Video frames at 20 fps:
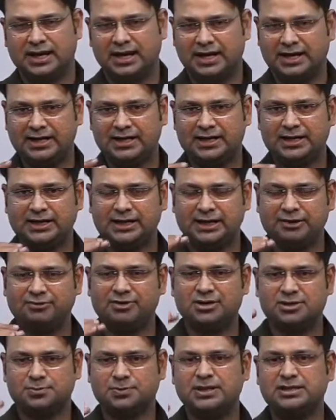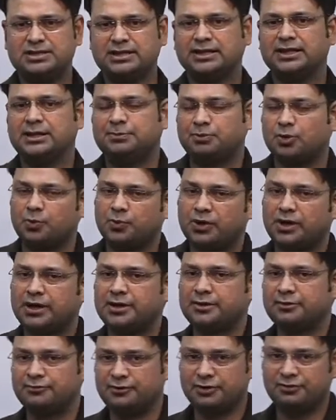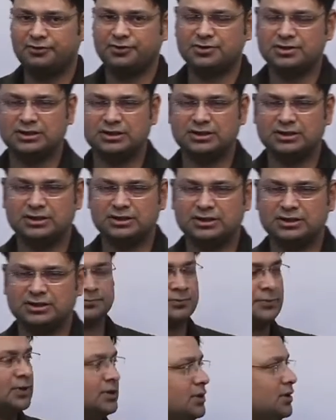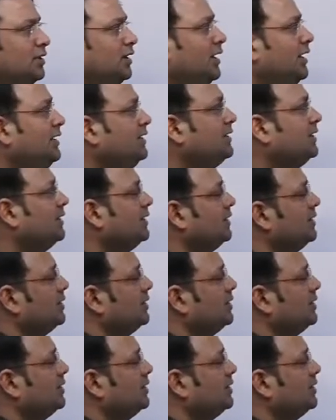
And he was basically proponent of diffusionism, right?